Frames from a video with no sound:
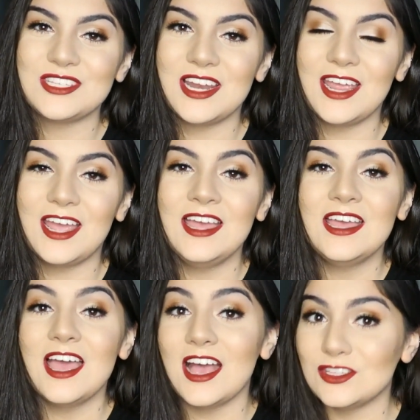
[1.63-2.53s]
Today,
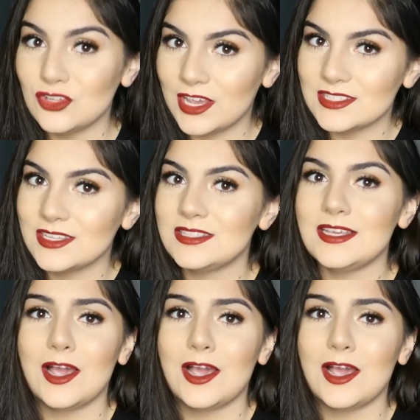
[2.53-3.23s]
as you guys can see,